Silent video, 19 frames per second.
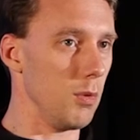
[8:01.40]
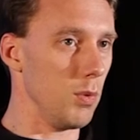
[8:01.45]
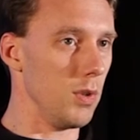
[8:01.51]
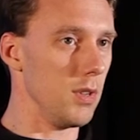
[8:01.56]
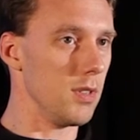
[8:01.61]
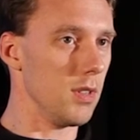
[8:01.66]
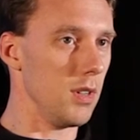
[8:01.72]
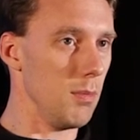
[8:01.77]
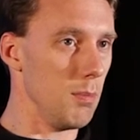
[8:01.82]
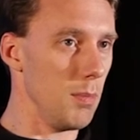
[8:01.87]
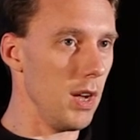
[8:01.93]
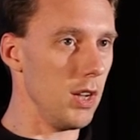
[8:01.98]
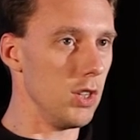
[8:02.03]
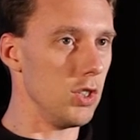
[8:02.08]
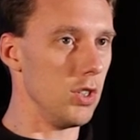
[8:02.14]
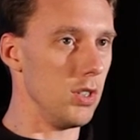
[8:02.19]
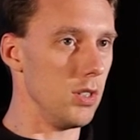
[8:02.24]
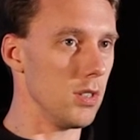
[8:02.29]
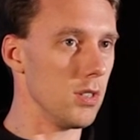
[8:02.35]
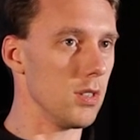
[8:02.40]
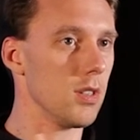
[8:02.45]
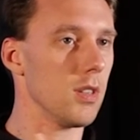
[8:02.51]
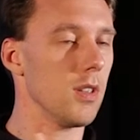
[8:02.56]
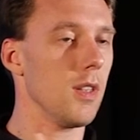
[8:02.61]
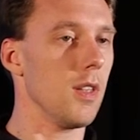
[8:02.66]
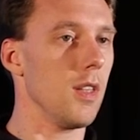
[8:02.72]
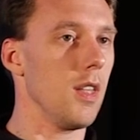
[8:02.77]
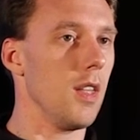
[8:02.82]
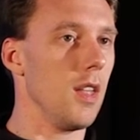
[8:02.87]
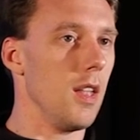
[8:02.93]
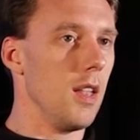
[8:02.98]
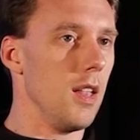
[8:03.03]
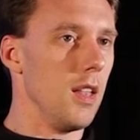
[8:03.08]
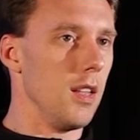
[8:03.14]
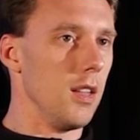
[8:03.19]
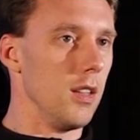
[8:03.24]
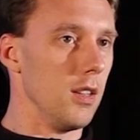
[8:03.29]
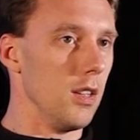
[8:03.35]
with images
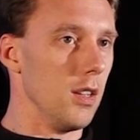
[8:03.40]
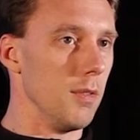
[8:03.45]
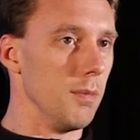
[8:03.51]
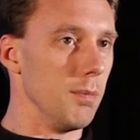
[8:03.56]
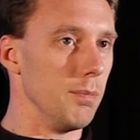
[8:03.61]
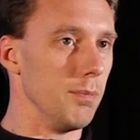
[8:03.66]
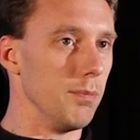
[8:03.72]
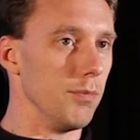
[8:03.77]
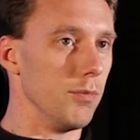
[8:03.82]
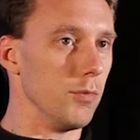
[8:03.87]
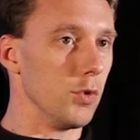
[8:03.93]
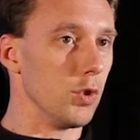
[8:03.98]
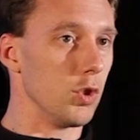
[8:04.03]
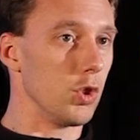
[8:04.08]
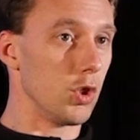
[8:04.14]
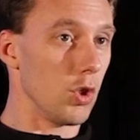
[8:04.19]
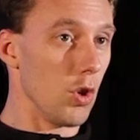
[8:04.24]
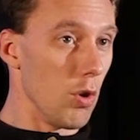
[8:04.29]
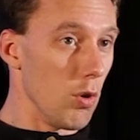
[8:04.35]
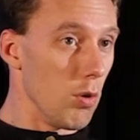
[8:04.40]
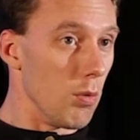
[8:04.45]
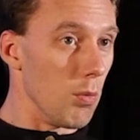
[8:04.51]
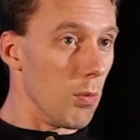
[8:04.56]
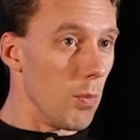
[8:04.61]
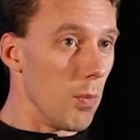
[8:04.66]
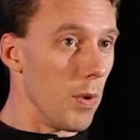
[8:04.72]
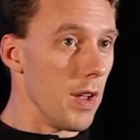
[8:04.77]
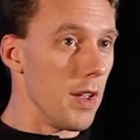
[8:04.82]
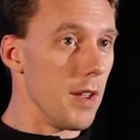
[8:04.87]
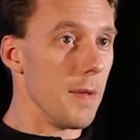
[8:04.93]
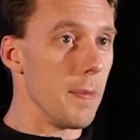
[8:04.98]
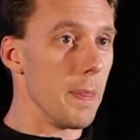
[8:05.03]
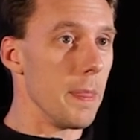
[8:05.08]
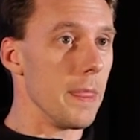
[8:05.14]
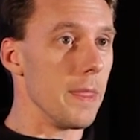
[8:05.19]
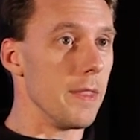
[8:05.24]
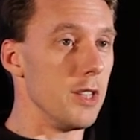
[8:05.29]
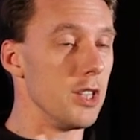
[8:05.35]
um, so we
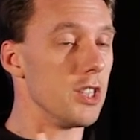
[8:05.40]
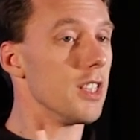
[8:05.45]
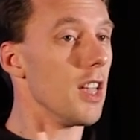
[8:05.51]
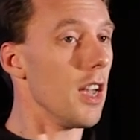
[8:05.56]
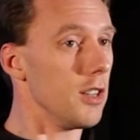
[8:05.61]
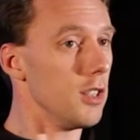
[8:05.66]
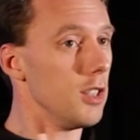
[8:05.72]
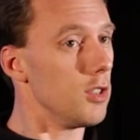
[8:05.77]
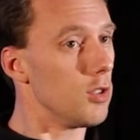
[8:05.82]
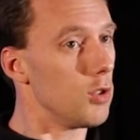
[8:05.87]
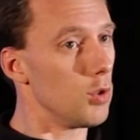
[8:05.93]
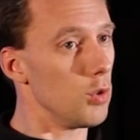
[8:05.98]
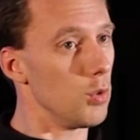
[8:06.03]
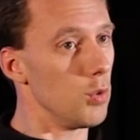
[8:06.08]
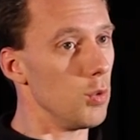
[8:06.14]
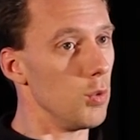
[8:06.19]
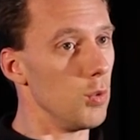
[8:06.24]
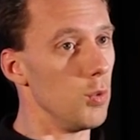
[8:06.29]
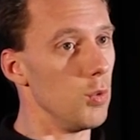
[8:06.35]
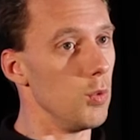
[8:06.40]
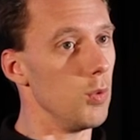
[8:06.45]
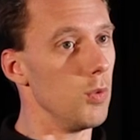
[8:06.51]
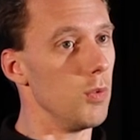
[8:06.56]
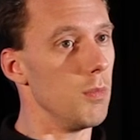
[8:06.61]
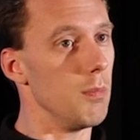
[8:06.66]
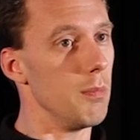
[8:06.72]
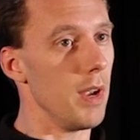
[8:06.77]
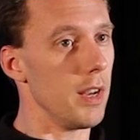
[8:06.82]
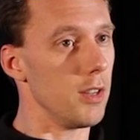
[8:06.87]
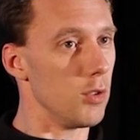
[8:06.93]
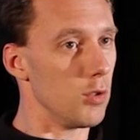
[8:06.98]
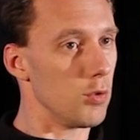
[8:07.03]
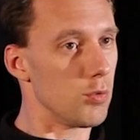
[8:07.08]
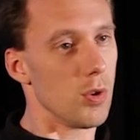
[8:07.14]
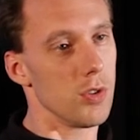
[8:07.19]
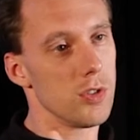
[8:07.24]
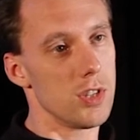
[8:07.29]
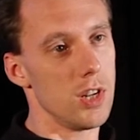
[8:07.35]
decided to make the
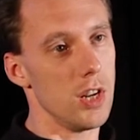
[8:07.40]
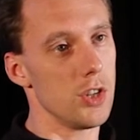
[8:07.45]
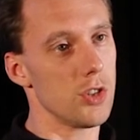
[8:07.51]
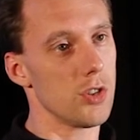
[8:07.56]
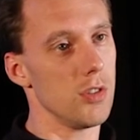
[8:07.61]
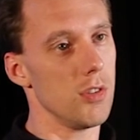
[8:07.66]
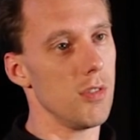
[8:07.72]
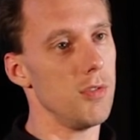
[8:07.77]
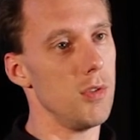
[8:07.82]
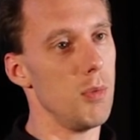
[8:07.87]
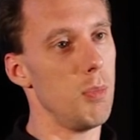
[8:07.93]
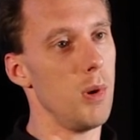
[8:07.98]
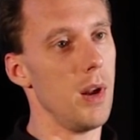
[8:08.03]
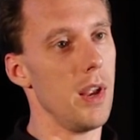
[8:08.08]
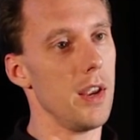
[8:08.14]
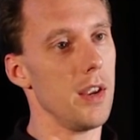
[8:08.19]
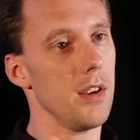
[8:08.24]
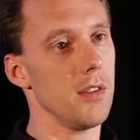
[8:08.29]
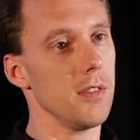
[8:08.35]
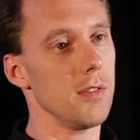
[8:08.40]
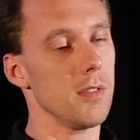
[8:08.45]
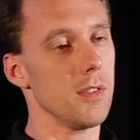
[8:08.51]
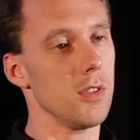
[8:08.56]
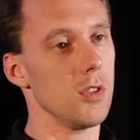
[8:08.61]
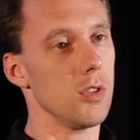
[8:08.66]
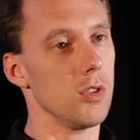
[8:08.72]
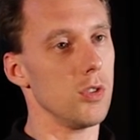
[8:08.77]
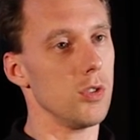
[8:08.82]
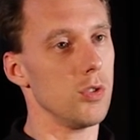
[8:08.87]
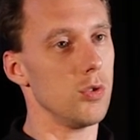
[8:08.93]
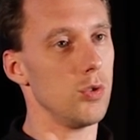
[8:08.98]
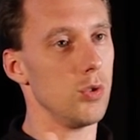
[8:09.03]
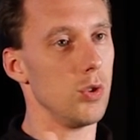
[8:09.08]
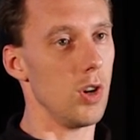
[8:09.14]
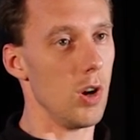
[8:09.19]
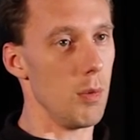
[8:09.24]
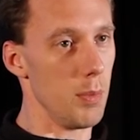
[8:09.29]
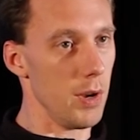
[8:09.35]
translation of the play to
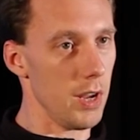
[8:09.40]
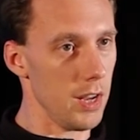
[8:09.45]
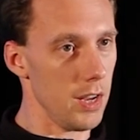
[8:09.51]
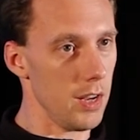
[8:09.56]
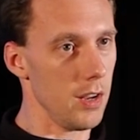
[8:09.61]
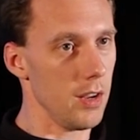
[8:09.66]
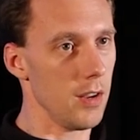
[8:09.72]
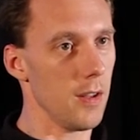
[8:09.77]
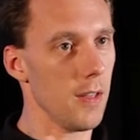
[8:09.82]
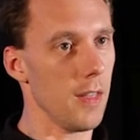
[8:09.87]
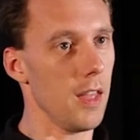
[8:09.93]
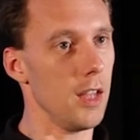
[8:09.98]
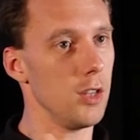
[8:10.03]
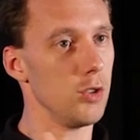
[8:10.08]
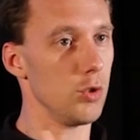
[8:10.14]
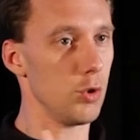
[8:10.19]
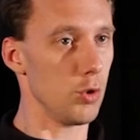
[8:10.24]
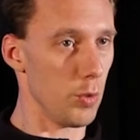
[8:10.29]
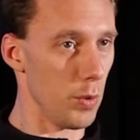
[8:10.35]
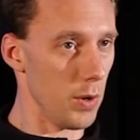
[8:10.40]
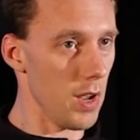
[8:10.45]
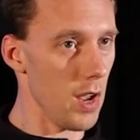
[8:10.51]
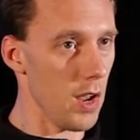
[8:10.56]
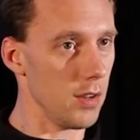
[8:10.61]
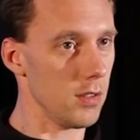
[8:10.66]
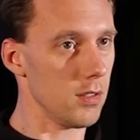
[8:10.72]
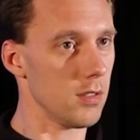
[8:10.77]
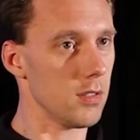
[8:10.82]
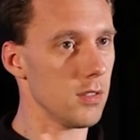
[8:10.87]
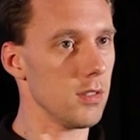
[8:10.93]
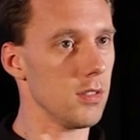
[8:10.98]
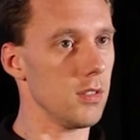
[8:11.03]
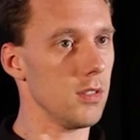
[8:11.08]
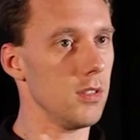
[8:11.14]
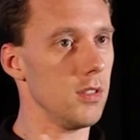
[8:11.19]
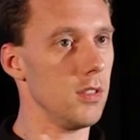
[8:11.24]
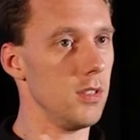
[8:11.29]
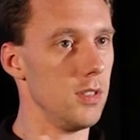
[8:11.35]
come here and to create
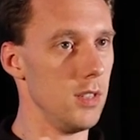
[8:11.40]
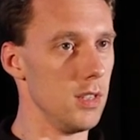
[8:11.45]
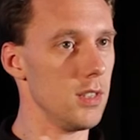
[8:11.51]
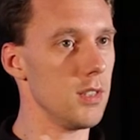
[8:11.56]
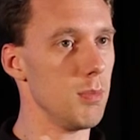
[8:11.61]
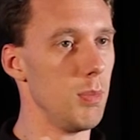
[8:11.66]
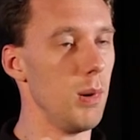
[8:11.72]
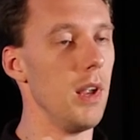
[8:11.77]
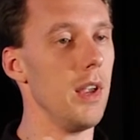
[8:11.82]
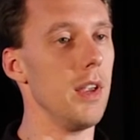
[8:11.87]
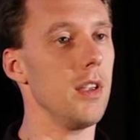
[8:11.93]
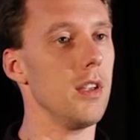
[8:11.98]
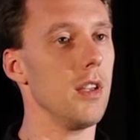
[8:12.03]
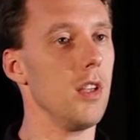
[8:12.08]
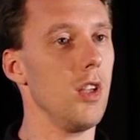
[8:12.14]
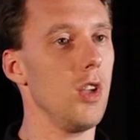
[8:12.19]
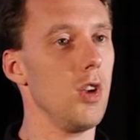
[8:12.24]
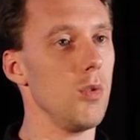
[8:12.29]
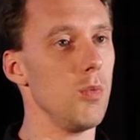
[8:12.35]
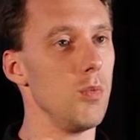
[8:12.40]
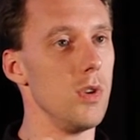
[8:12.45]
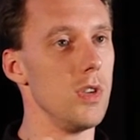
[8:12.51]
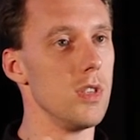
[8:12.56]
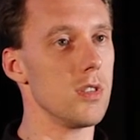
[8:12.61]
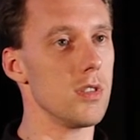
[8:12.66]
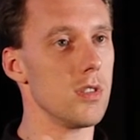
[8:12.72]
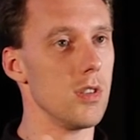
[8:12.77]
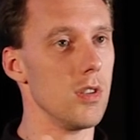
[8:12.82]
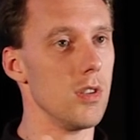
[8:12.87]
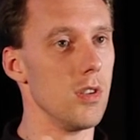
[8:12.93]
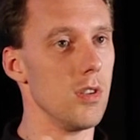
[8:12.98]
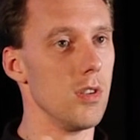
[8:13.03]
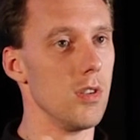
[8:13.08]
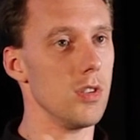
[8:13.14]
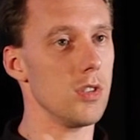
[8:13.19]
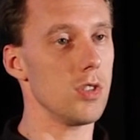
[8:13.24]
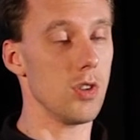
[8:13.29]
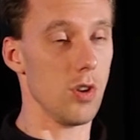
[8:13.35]
display with
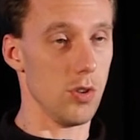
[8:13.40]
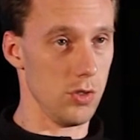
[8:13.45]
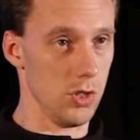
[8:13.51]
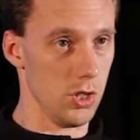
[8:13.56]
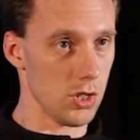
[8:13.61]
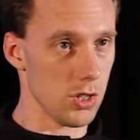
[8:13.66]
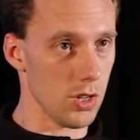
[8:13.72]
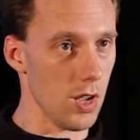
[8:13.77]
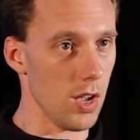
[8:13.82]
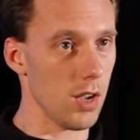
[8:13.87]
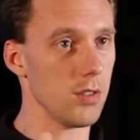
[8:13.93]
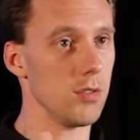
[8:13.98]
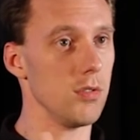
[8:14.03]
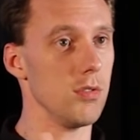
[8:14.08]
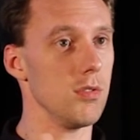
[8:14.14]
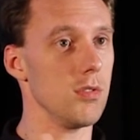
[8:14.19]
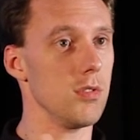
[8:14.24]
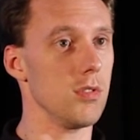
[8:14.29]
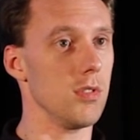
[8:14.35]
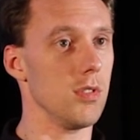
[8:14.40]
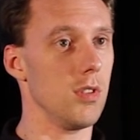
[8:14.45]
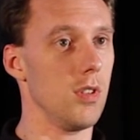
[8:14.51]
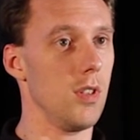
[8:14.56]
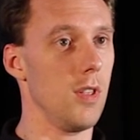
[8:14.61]
uh, Scottish actors.